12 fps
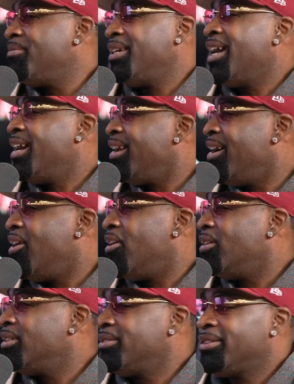me at all.
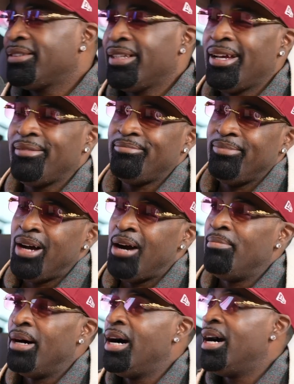It's just like, I'll
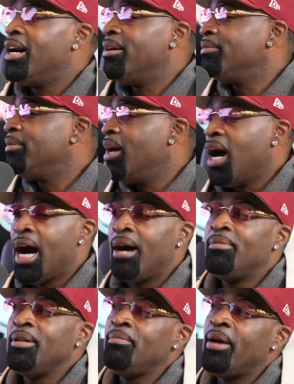bomb. I'll
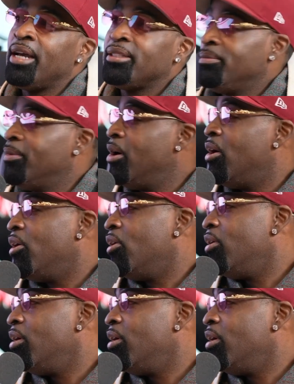be back tomorrow.